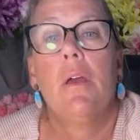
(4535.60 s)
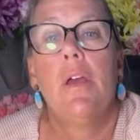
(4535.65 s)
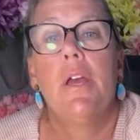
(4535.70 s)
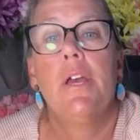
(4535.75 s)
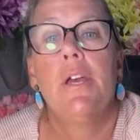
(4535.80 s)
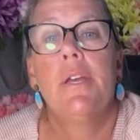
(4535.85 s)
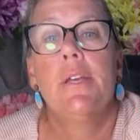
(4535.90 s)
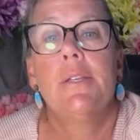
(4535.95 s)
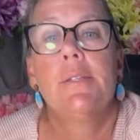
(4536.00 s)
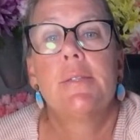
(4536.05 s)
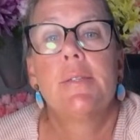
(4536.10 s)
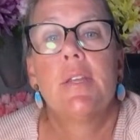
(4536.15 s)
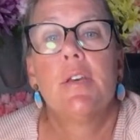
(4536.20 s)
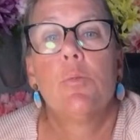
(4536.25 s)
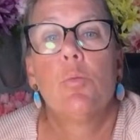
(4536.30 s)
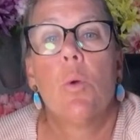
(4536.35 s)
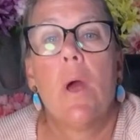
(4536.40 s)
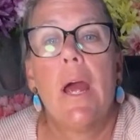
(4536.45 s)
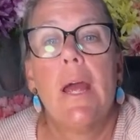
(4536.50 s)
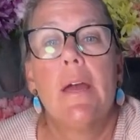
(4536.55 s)
Is the
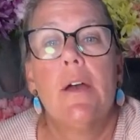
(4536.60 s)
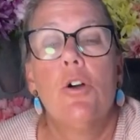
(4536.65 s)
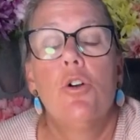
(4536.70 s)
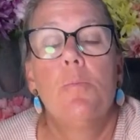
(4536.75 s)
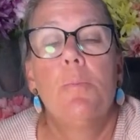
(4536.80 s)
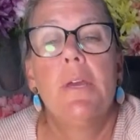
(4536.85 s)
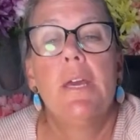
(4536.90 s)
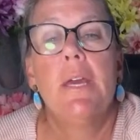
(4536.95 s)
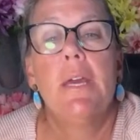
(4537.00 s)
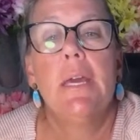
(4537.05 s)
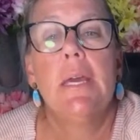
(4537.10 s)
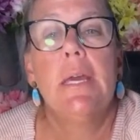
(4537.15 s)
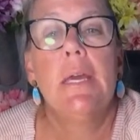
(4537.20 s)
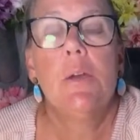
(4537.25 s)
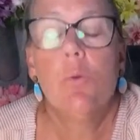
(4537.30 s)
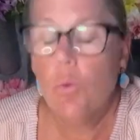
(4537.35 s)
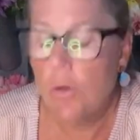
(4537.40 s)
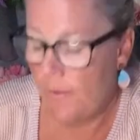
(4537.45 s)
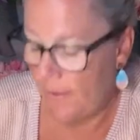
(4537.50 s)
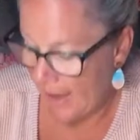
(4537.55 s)
Ryobi,
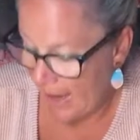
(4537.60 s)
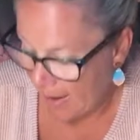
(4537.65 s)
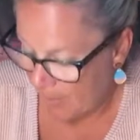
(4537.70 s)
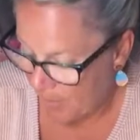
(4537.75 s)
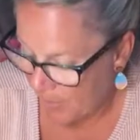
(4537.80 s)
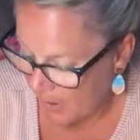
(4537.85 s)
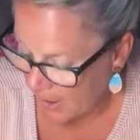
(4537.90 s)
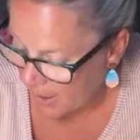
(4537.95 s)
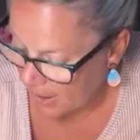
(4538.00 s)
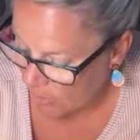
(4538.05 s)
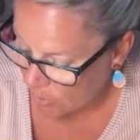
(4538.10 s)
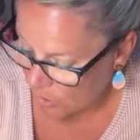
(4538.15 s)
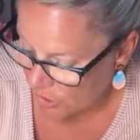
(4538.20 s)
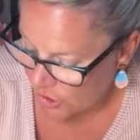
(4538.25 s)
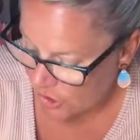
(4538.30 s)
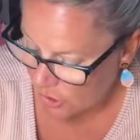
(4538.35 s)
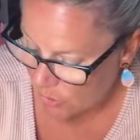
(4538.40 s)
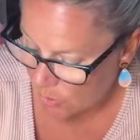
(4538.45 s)
would you